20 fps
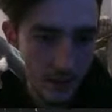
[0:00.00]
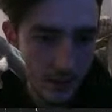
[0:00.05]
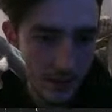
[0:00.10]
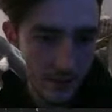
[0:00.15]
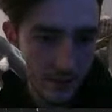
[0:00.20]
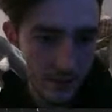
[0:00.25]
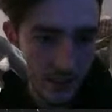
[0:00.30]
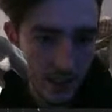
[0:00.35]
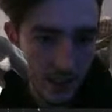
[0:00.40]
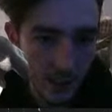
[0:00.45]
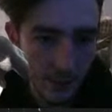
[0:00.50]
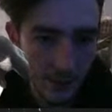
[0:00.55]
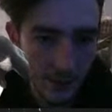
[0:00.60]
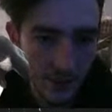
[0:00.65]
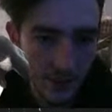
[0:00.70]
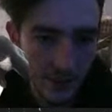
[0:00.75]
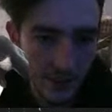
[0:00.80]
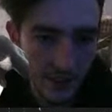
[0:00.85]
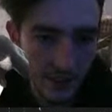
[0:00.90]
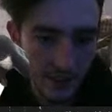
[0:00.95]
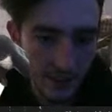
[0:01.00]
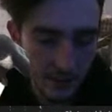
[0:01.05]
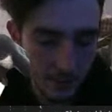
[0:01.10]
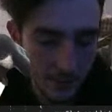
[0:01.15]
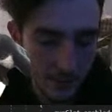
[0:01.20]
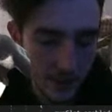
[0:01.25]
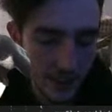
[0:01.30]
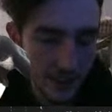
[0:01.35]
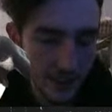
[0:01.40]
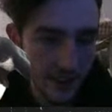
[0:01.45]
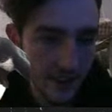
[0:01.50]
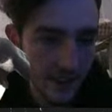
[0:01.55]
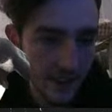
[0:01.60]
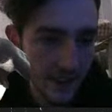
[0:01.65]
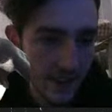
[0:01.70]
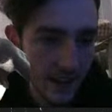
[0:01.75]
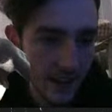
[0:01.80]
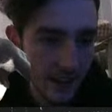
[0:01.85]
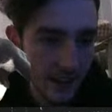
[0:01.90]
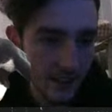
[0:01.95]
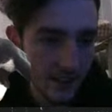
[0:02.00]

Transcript: timer is bigger than that,